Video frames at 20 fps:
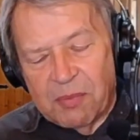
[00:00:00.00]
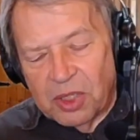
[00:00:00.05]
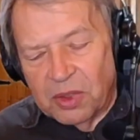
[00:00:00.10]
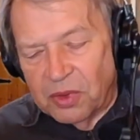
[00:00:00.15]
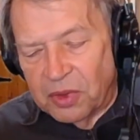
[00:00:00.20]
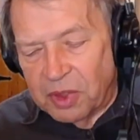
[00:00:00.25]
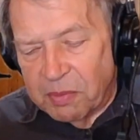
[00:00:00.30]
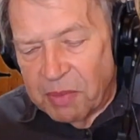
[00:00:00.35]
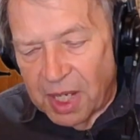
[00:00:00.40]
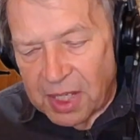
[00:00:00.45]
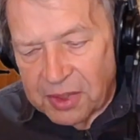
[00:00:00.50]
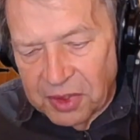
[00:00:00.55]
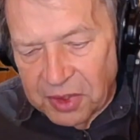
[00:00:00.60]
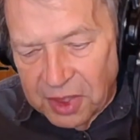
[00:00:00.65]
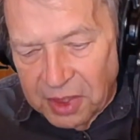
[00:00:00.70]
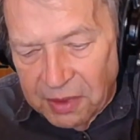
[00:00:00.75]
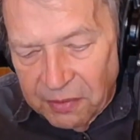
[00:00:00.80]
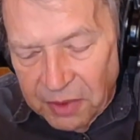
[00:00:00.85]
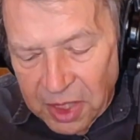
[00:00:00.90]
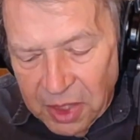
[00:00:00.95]
things
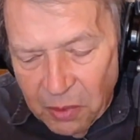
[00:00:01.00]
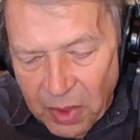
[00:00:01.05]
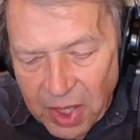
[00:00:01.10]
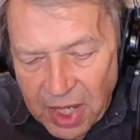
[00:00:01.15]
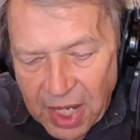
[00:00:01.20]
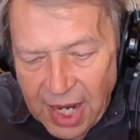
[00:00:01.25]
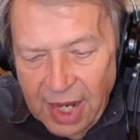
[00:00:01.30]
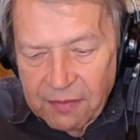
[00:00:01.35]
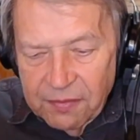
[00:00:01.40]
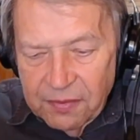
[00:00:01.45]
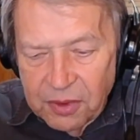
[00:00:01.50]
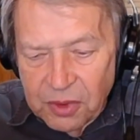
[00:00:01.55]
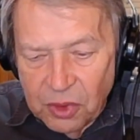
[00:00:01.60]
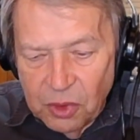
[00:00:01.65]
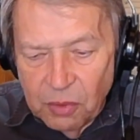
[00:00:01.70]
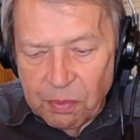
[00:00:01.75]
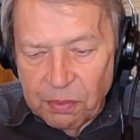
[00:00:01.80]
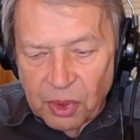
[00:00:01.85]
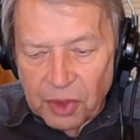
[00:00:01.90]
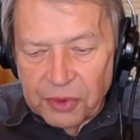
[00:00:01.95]
in
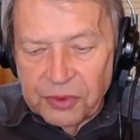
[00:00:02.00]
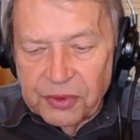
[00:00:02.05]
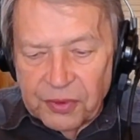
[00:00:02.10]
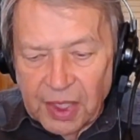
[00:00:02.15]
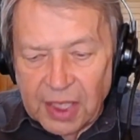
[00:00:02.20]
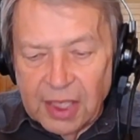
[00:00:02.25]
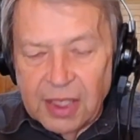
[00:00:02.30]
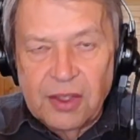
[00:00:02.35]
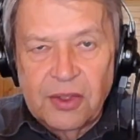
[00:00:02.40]
proportionate size.